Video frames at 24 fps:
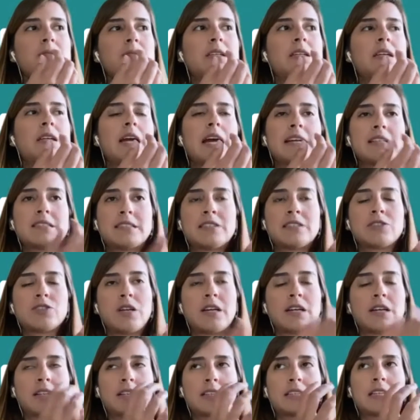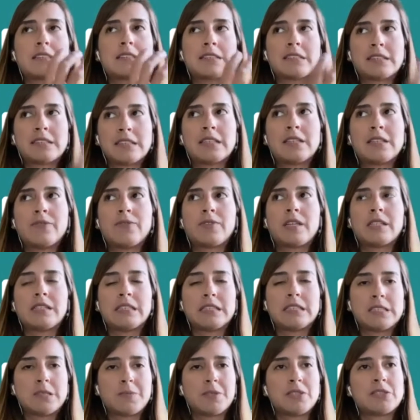as a significant
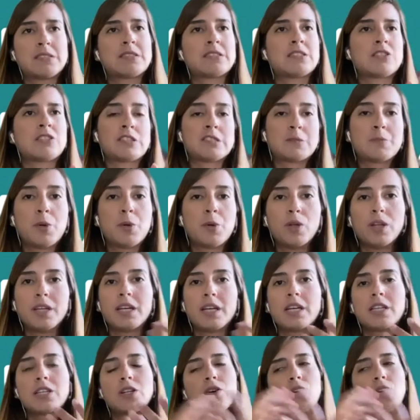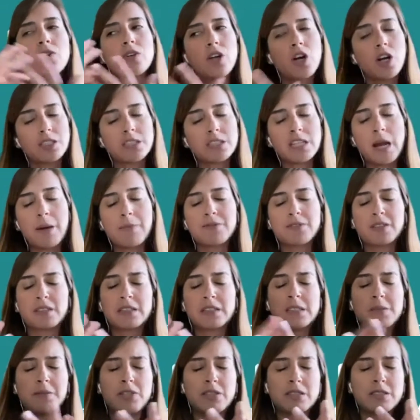experience such as bullying or other types of
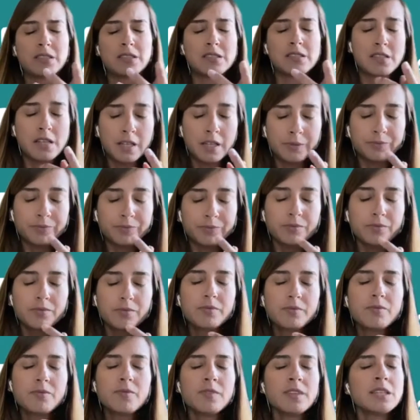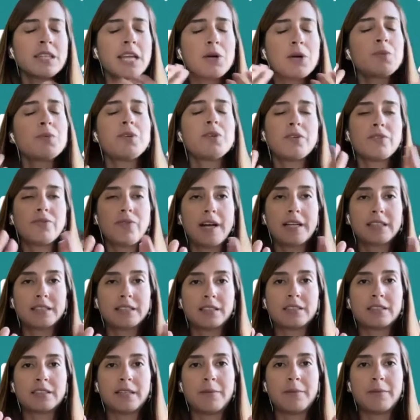experiences that will affect
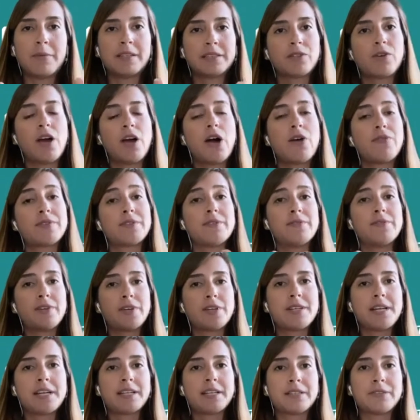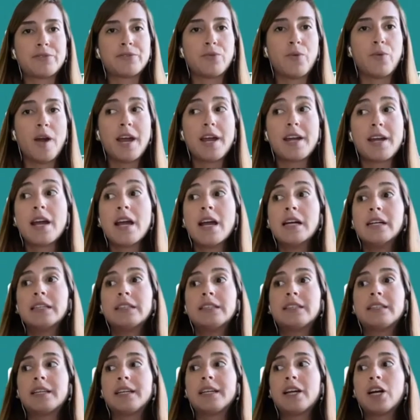their mental health in a very negative way,
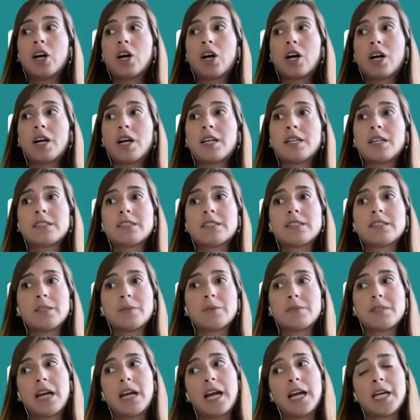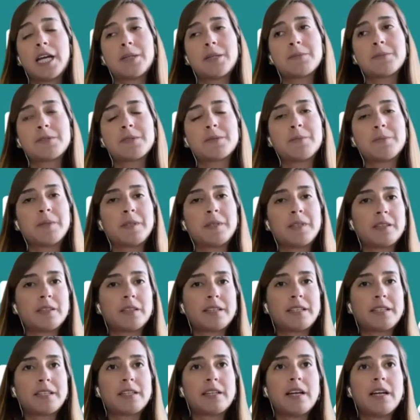they are sometimes being
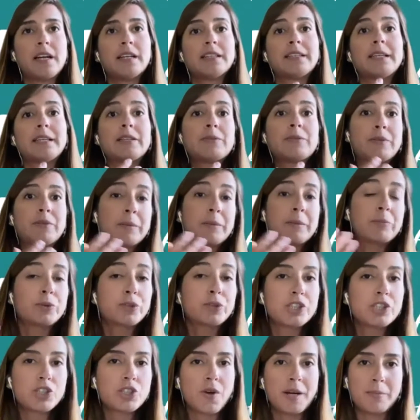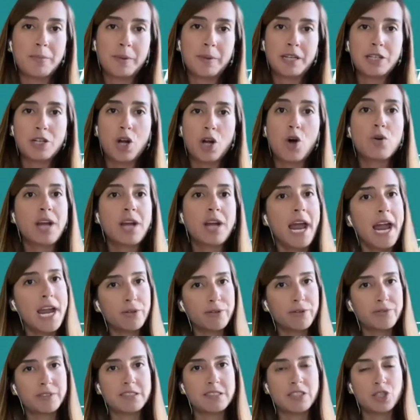like, they portray being okay
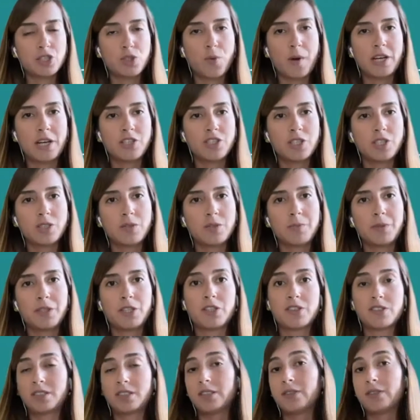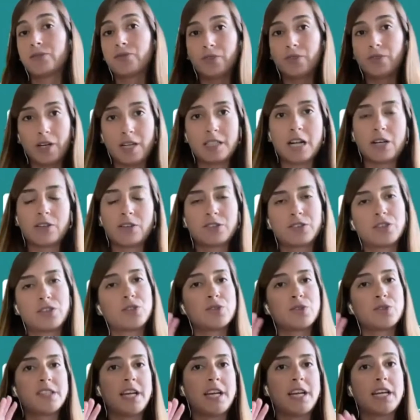with the situation because they're afraid also to
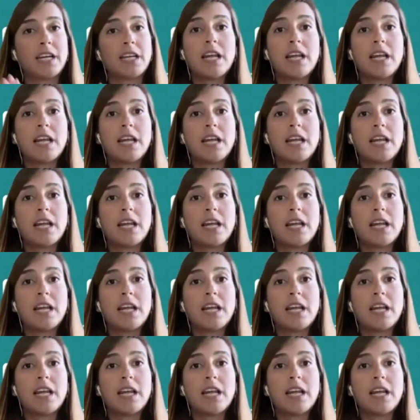say,